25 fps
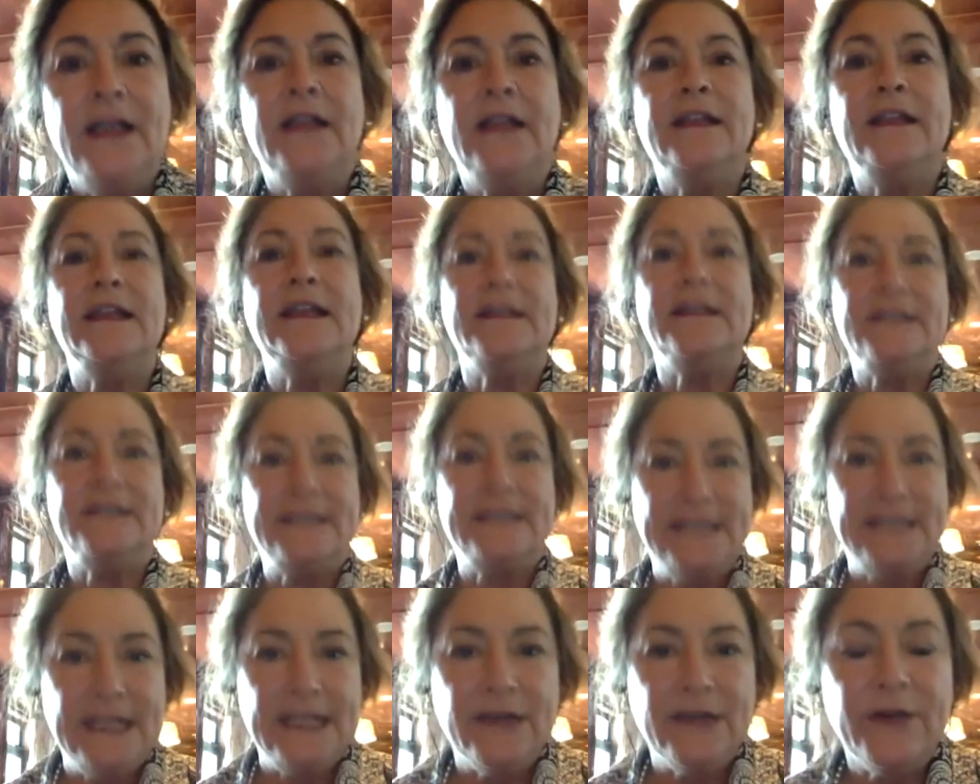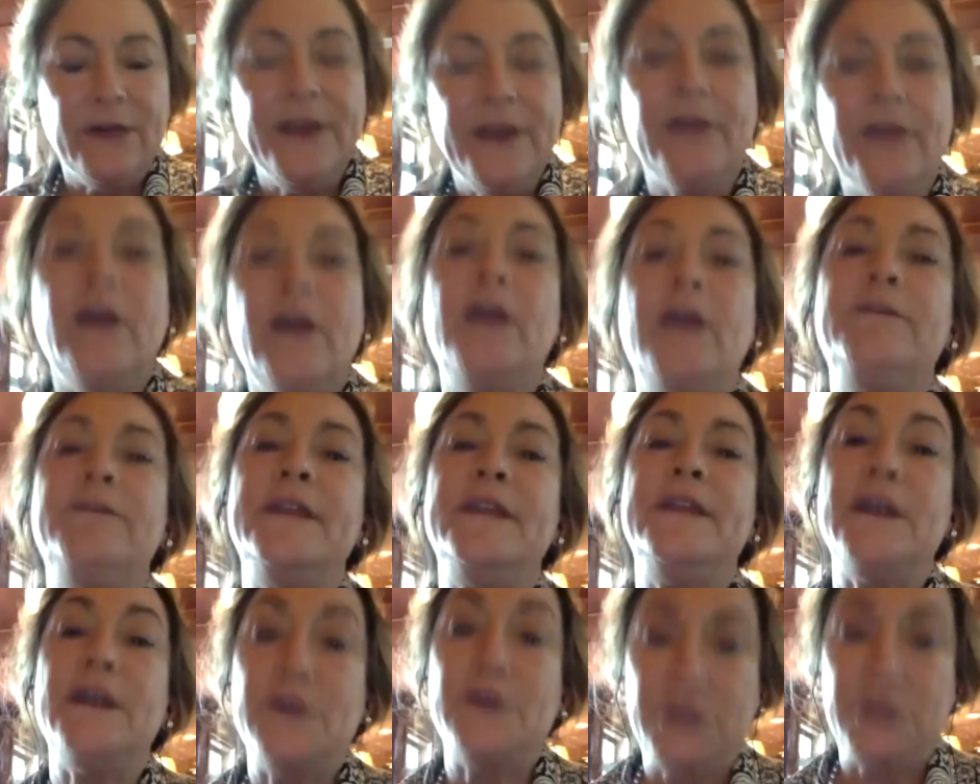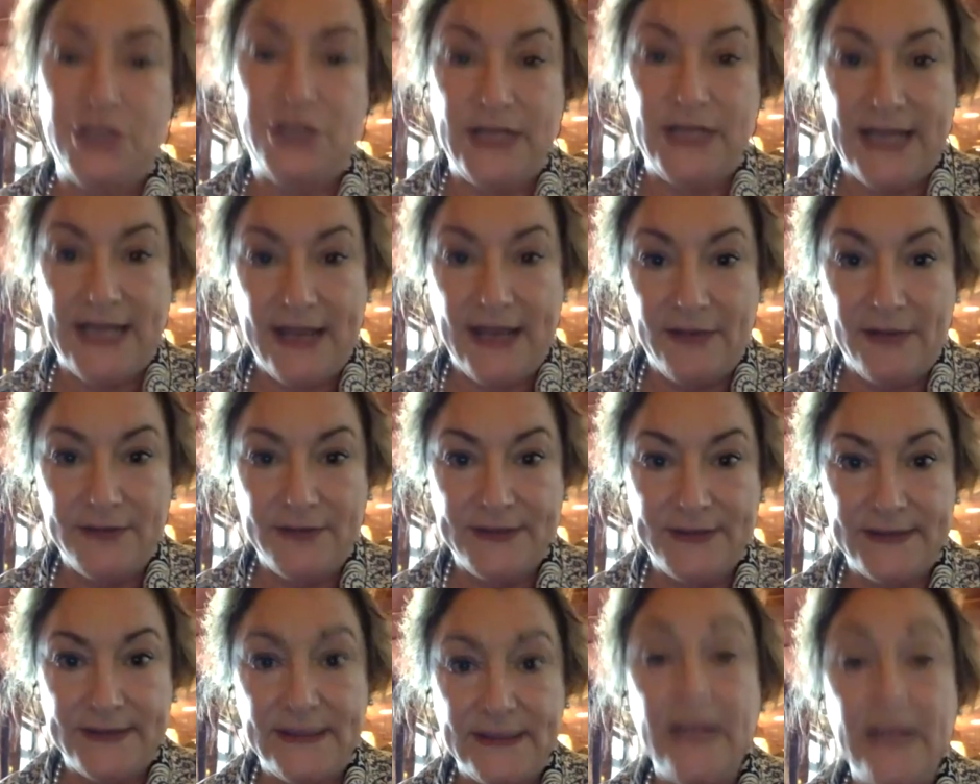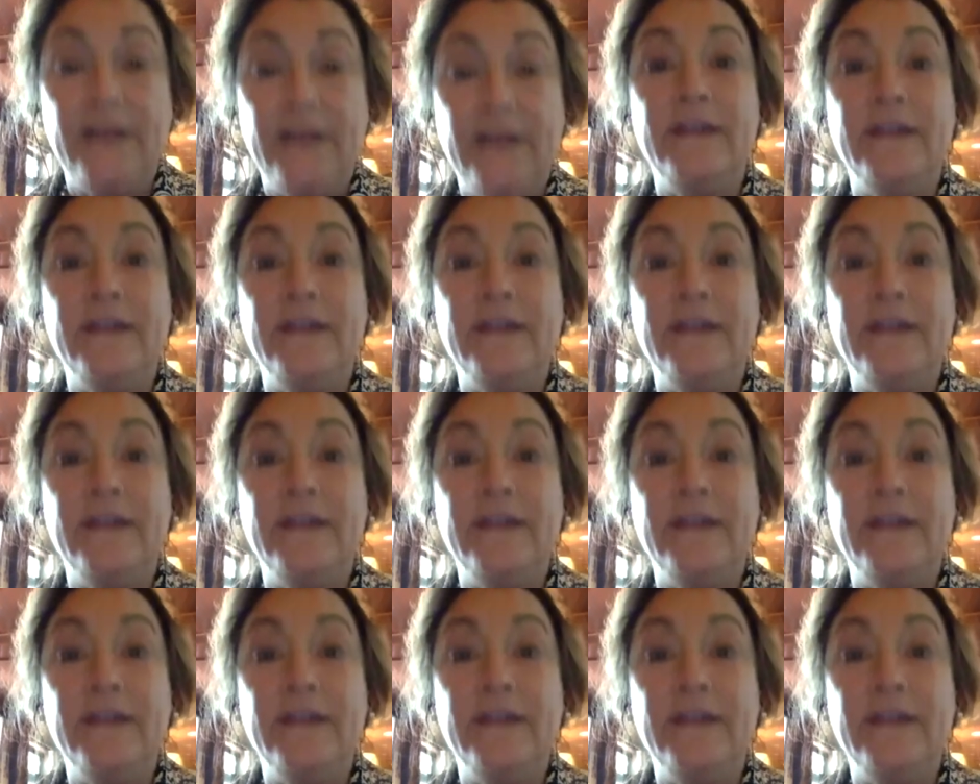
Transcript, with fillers: the interior of the ocean house,